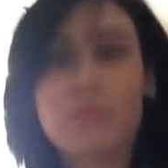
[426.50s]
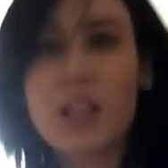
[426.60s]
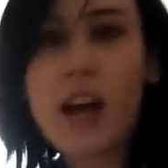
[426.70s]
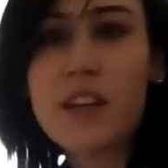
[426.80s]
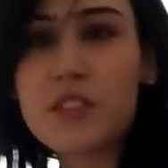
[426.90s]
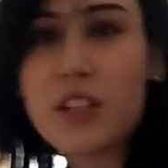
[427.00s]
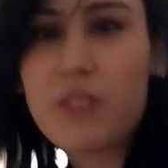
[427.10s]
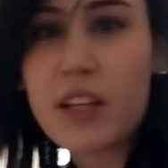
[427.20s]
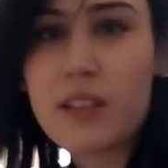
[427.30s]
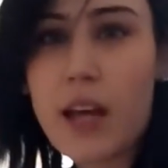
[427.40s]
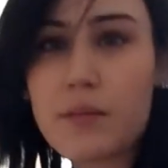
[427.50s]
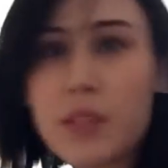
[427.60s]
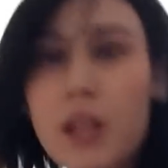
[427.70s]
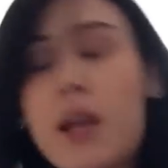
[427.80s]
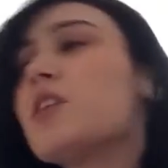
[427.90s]
kind of stuff like that.
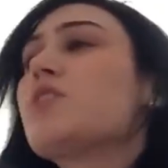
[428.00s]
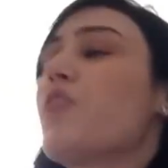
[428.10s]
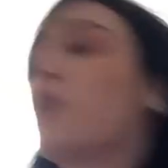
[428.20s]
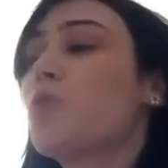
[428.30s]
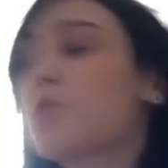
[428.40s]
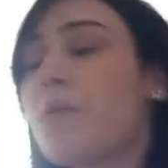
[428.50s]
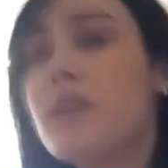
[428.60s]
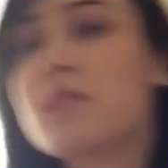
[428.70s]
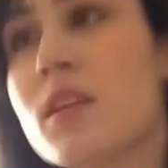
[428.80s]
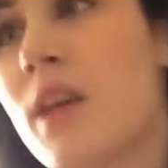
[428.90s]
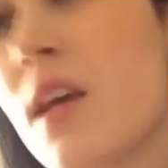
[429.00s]
It's a very cool space,